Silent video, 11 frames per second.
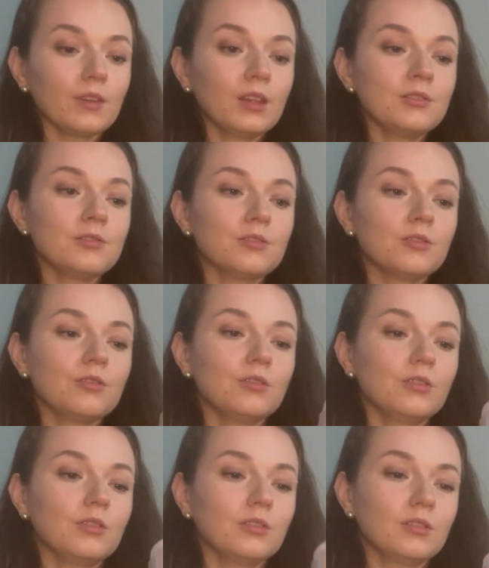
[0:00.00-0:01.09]

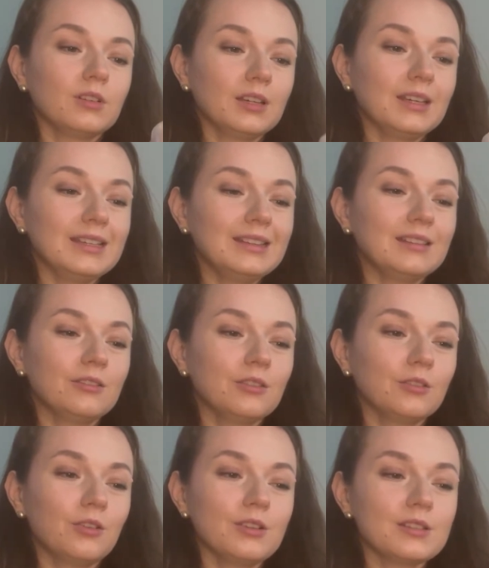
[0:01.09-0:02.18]
So it
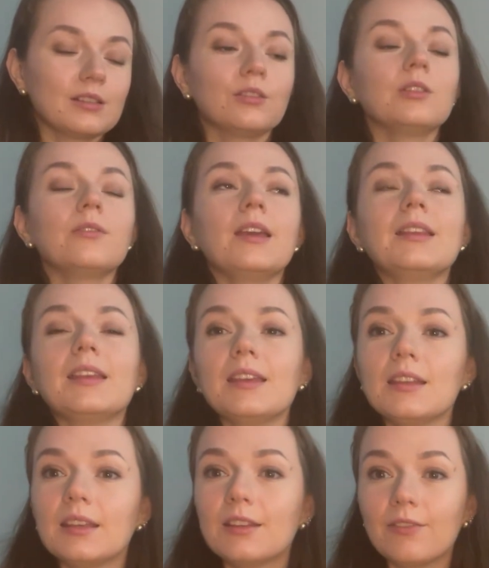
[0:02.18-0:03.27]
goes a long way.
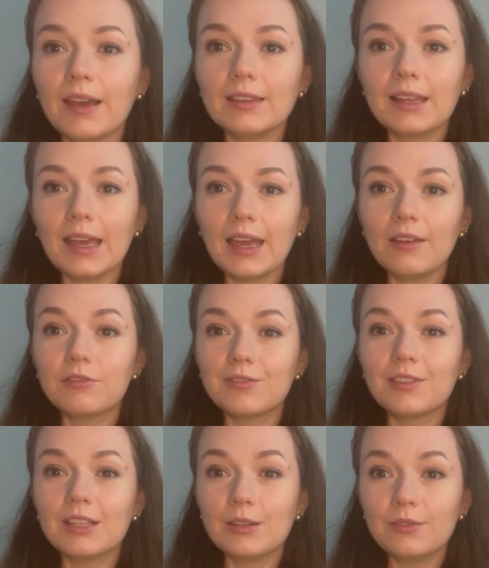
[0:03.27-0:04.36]
In fact, I have
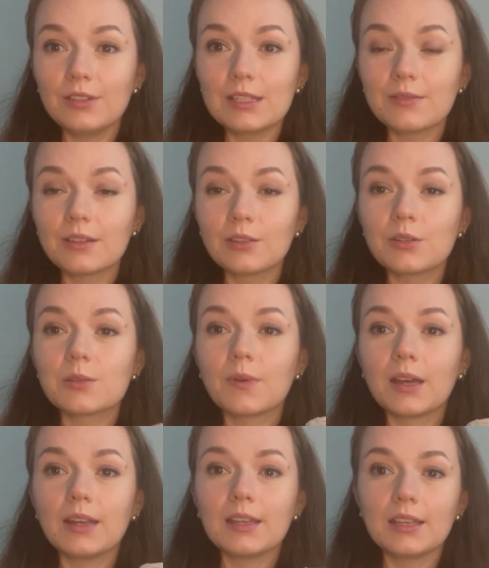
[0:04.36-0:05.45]
3 of this one, because
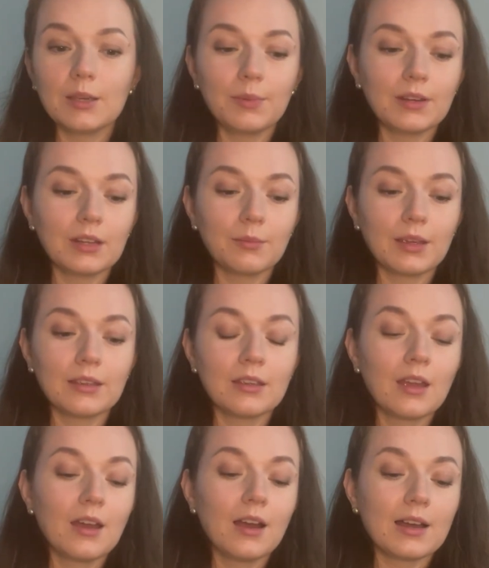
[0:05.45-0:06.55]
one I keep it in my
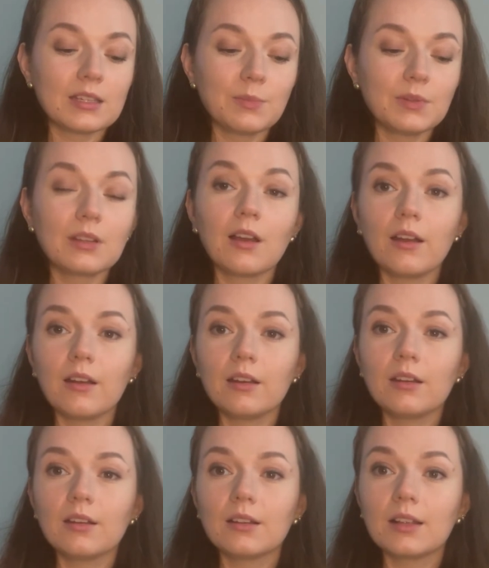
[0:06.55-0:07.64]
husband's
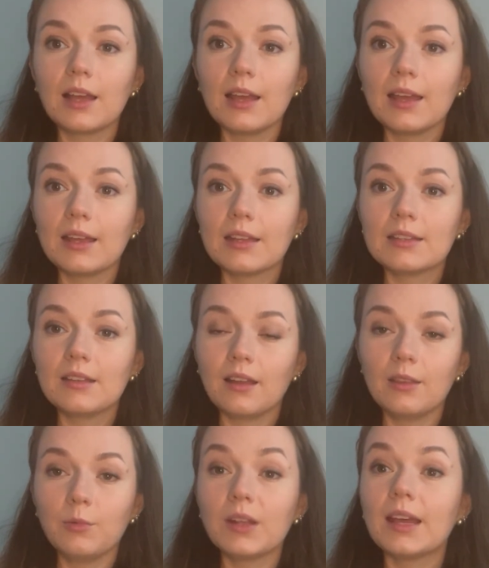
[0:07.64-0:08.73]
car, and the
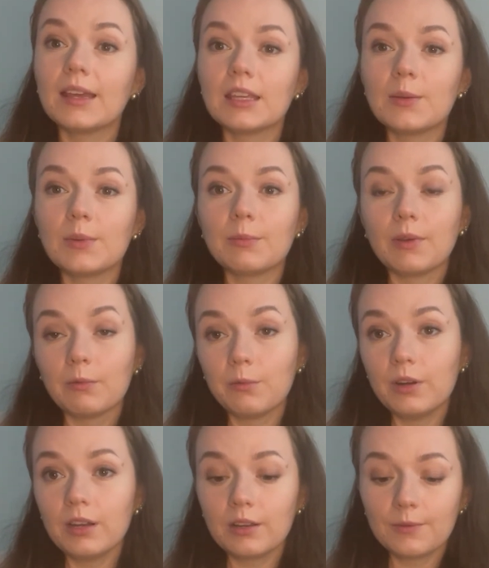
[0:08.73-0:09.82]
other one I keep it in my
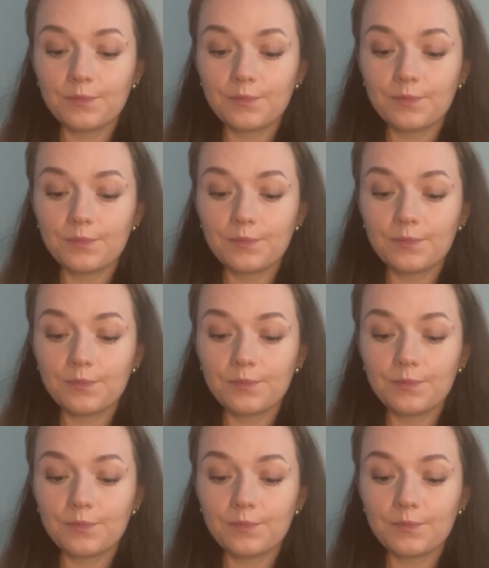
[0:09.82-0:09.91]
work.